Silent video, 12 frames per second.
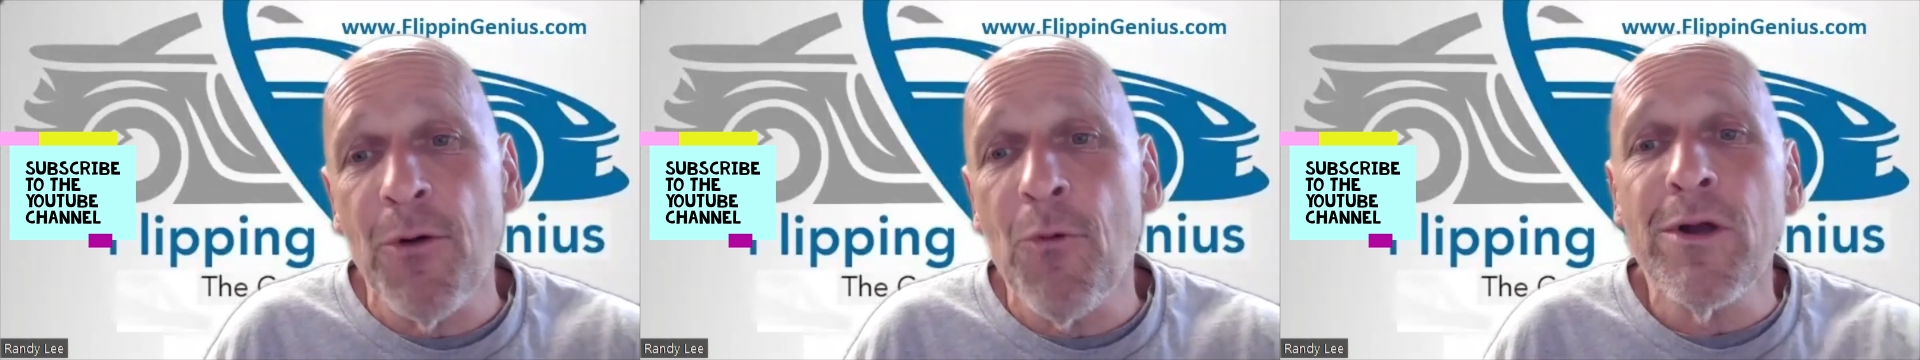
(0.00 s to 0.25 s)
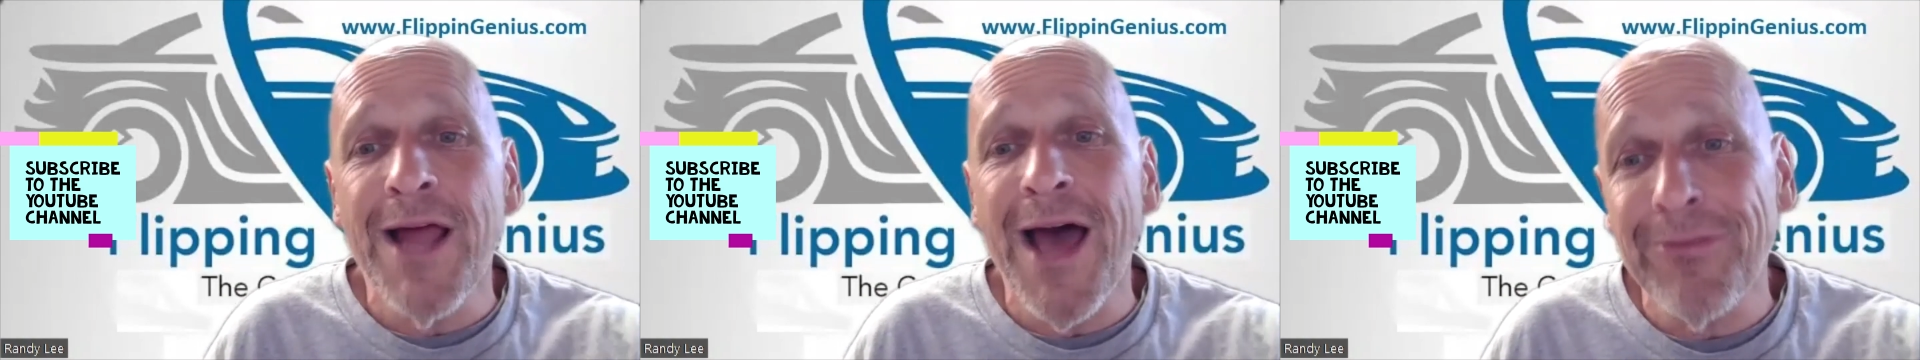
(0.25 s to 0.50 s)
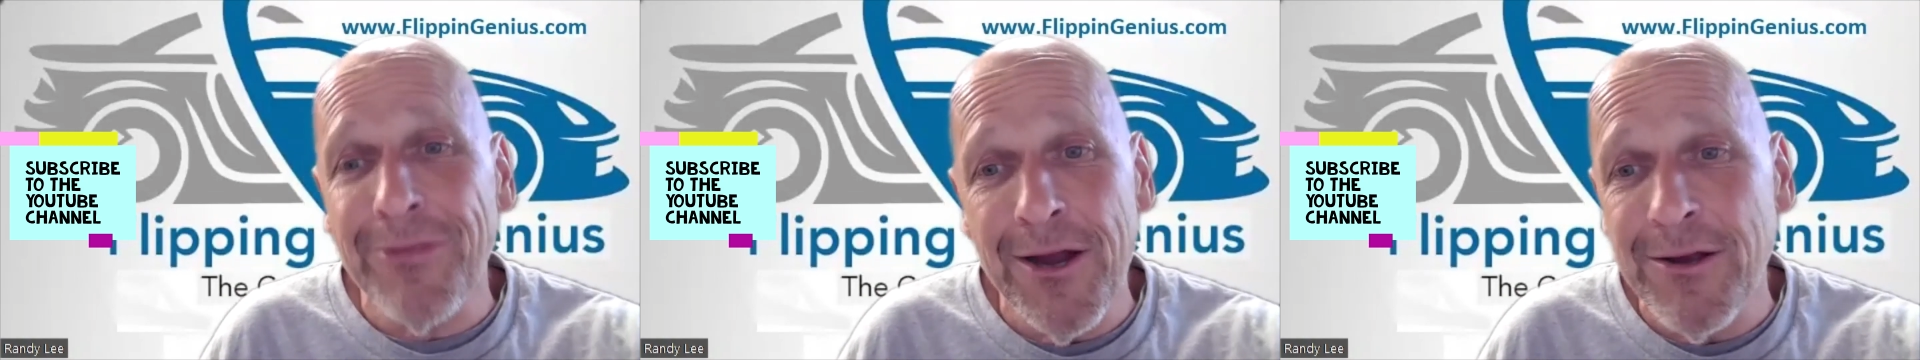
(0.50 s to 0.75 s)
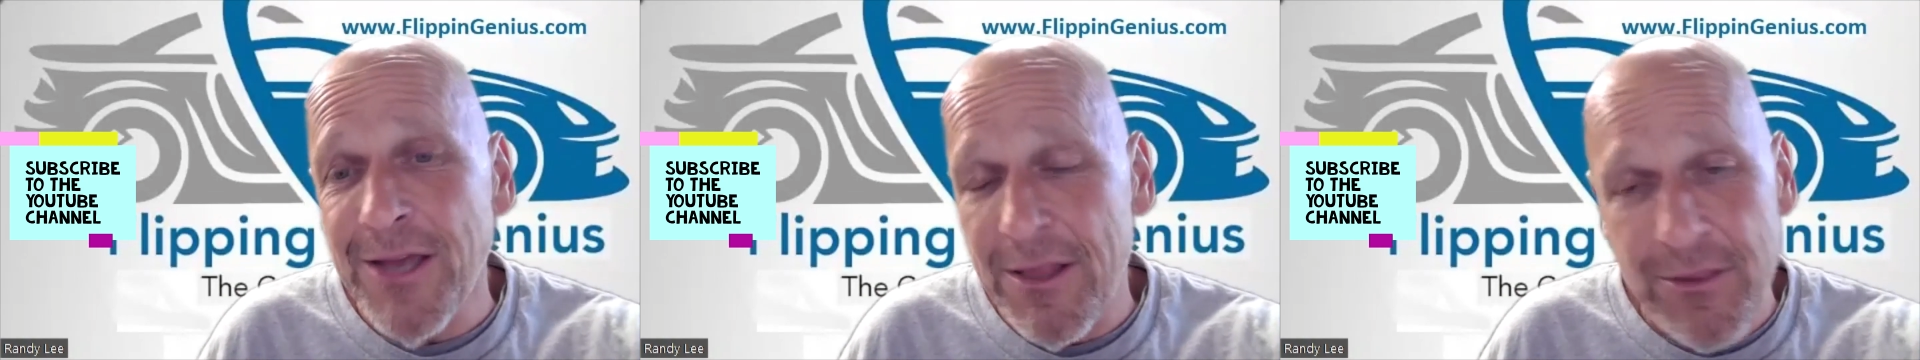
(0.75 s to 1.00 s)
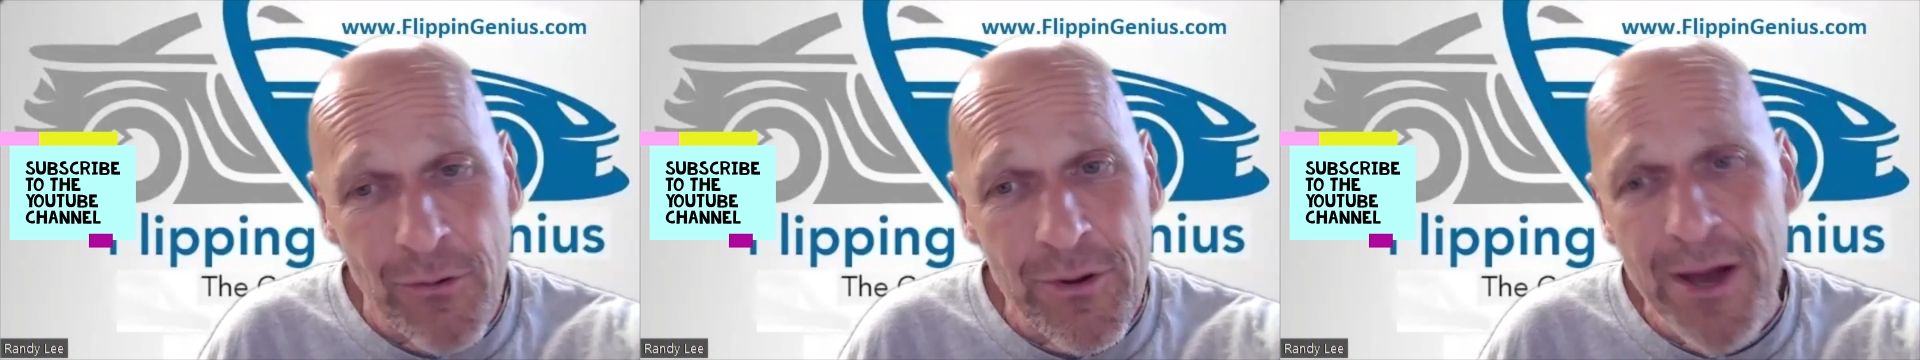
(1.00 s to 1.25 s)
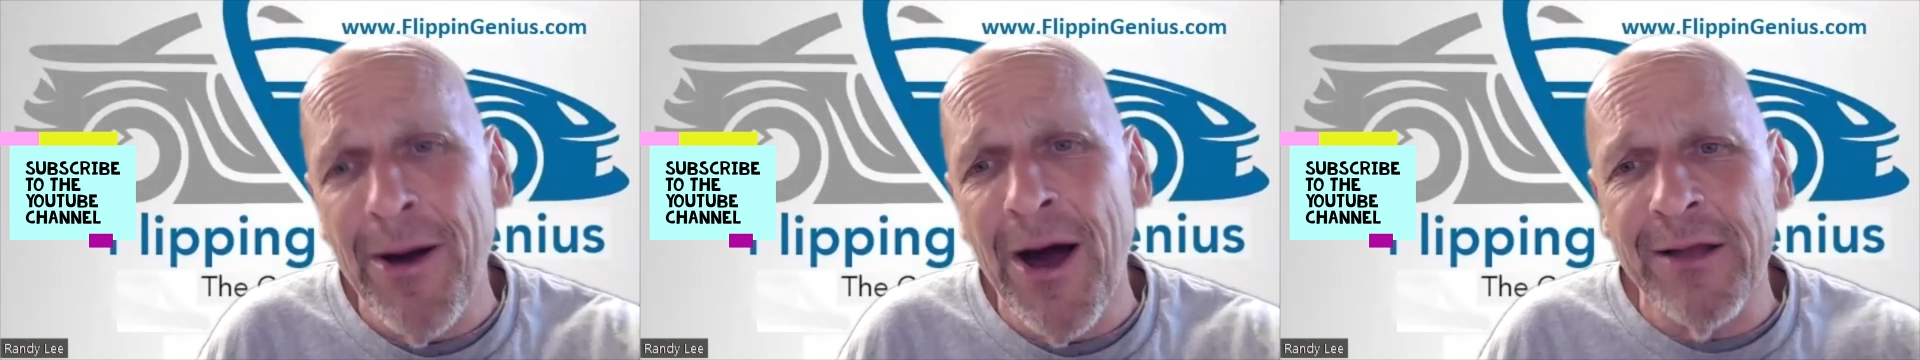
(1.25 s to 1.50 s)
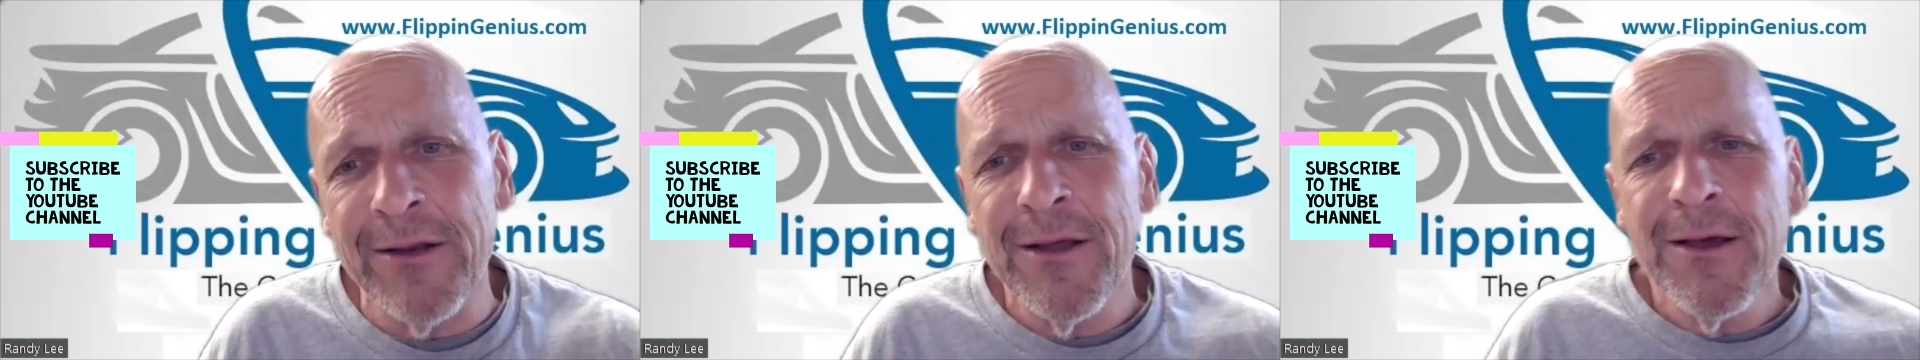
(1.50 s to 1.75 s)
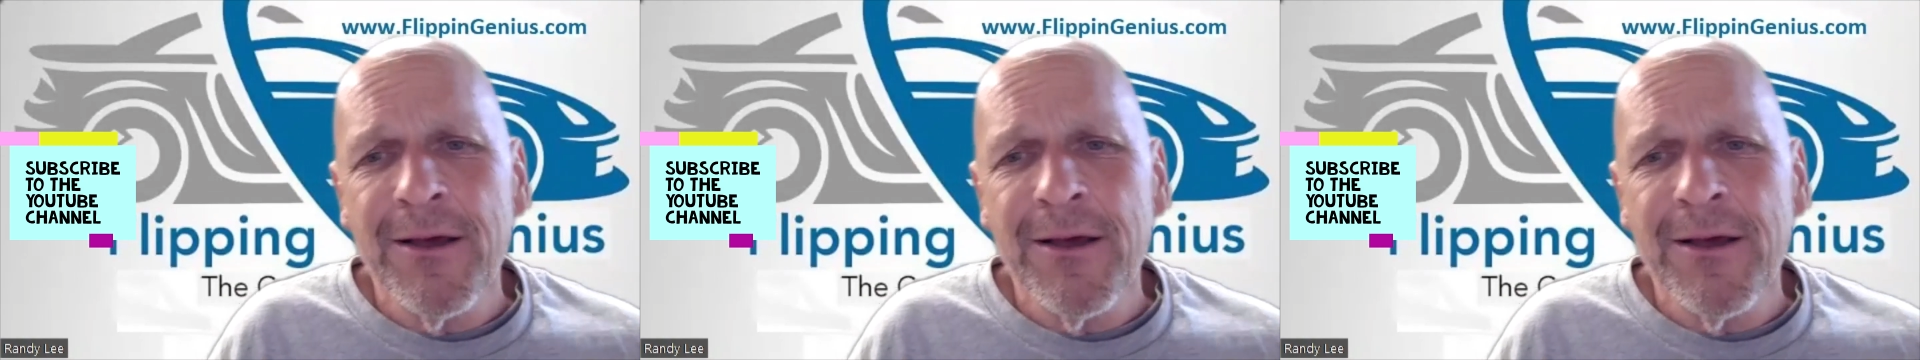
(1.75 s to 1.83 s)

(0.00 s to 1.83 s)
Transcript: and we're not there yet. So come on.